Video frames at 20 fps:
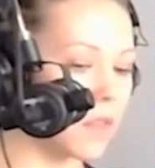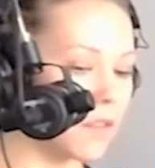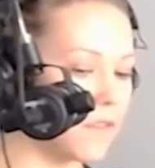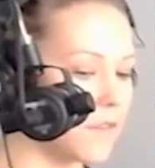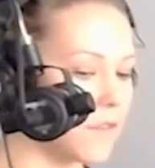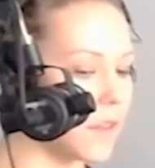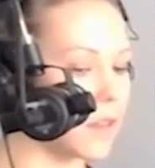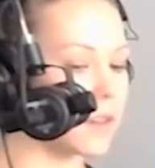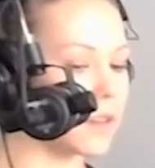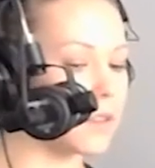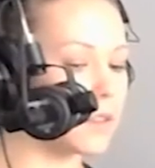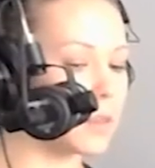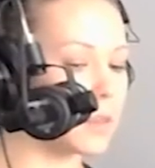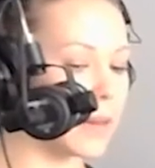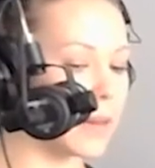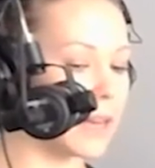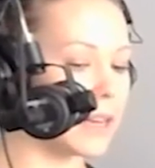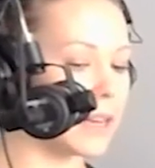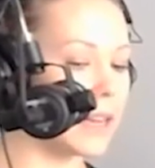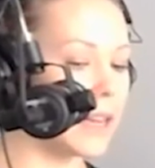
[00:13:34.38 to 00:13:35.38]
the field,
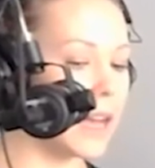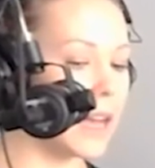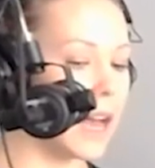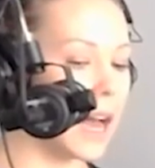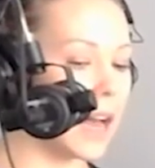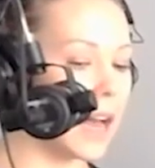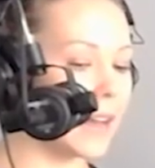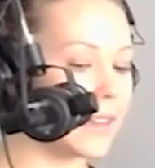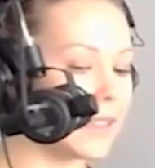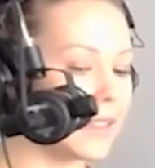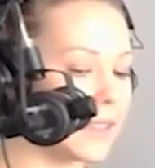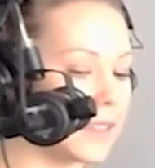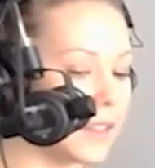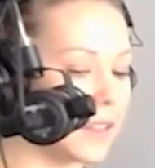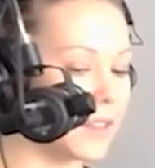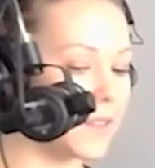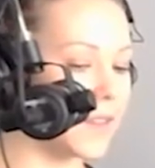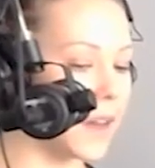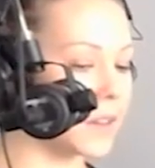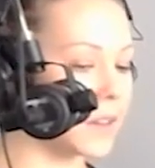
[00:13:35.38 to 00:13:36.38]
but I
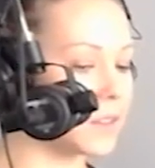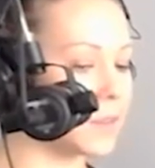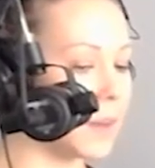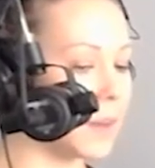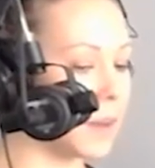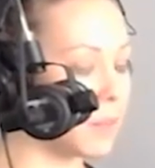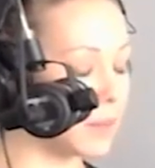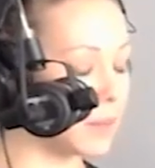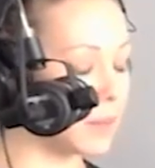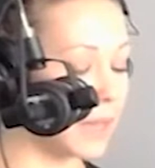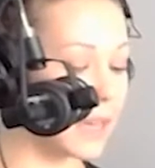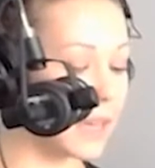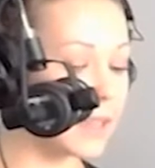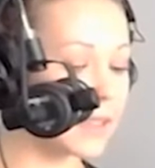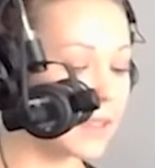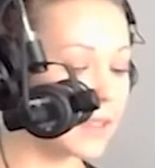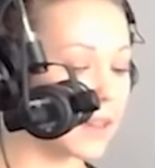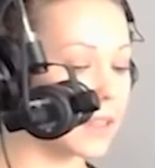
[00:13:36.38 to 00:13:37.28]
still found my place